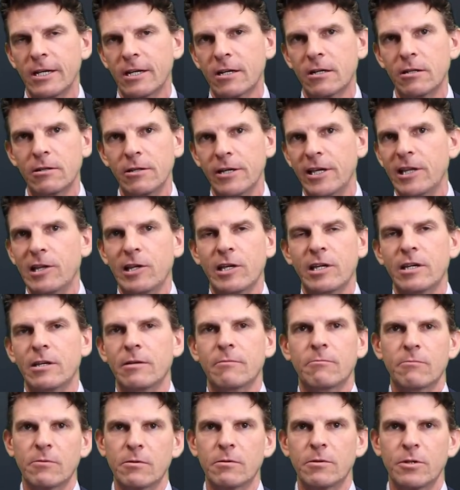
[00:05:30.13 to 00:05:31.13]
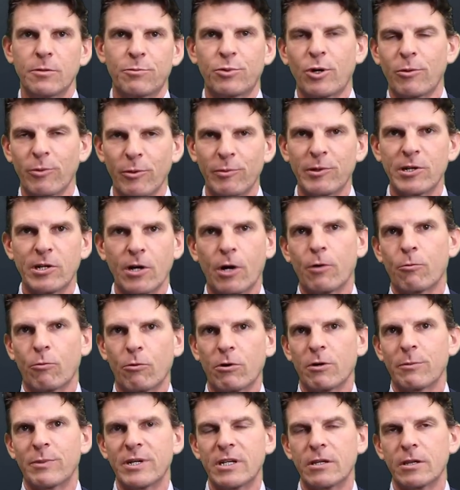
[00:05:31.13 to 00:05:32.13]
Clearly, you probably don't
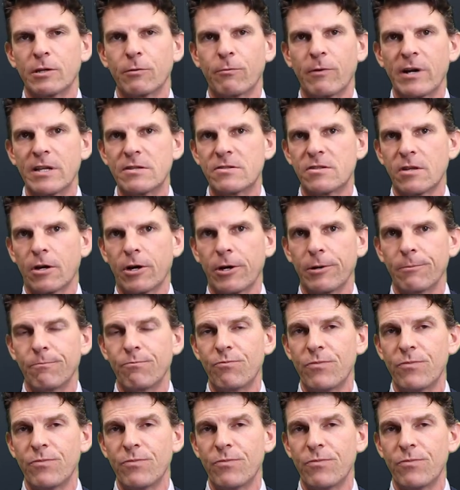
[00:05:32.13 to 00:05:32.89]
want to be in the red zone.